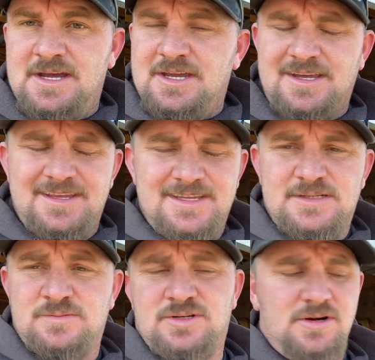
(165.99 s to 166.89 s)
You can get these
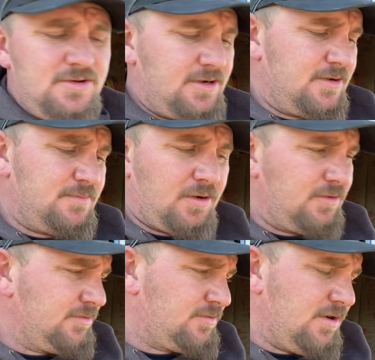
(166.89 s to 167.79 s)
from Trail Gear,
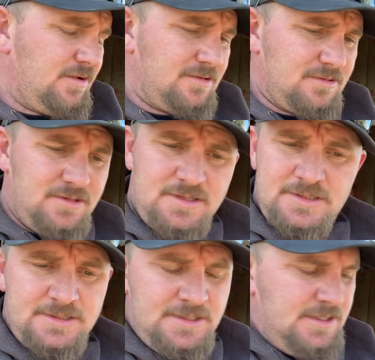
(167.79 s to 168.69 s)
Marlin Crawler, a
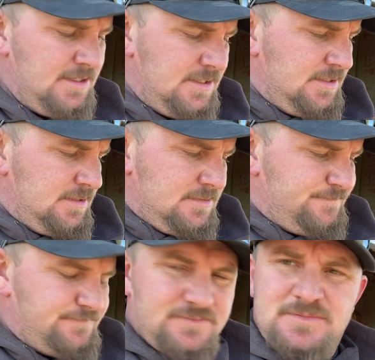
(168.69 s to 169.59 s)

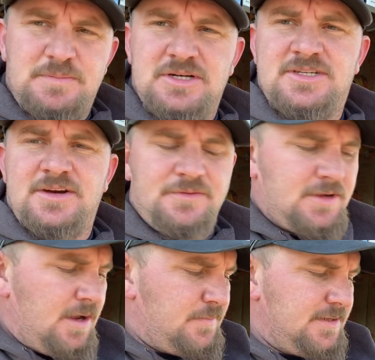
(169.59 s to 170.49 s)
bunch of different
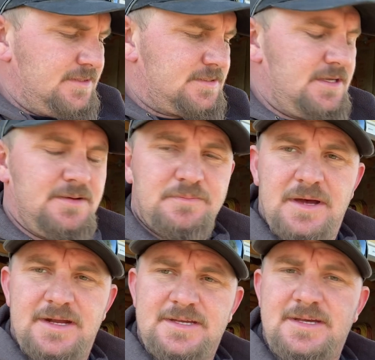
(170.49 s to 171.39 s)
companies,
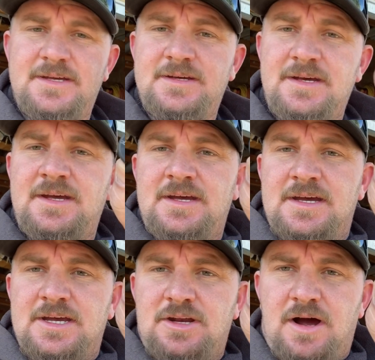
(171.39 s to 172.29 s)
but
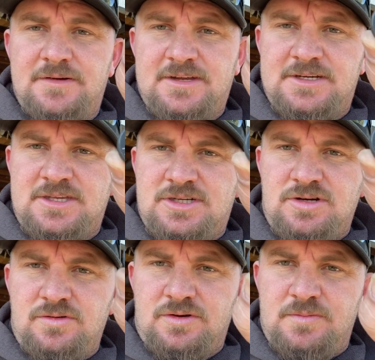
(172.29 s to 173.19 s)
you don't have to get to the
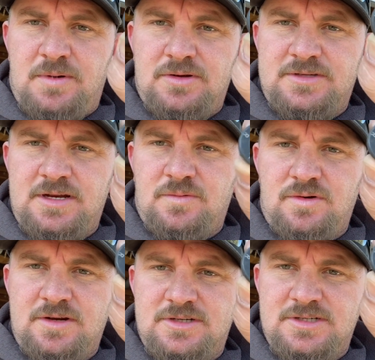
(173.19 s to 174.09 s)
shoulder of the bolt anymore.
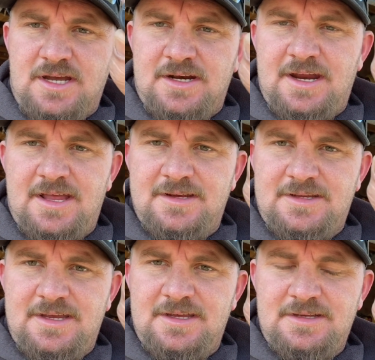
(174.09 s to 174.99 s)
You've just got an Allen
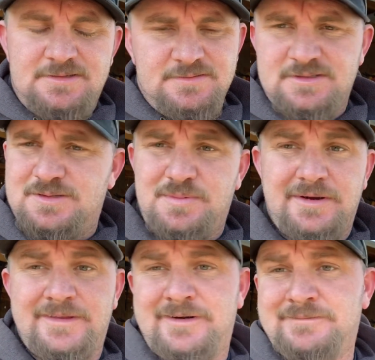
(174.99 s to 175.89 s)
key that you put
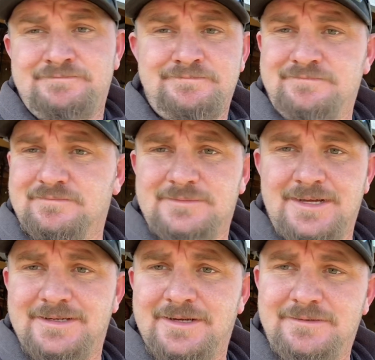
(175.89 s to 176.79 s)
in there.
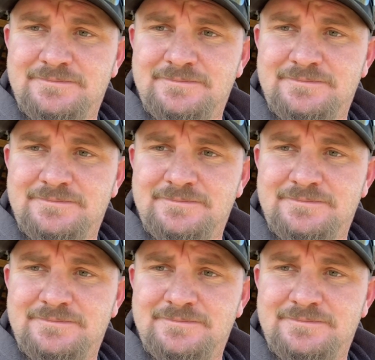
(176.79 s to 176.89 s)
Done deal.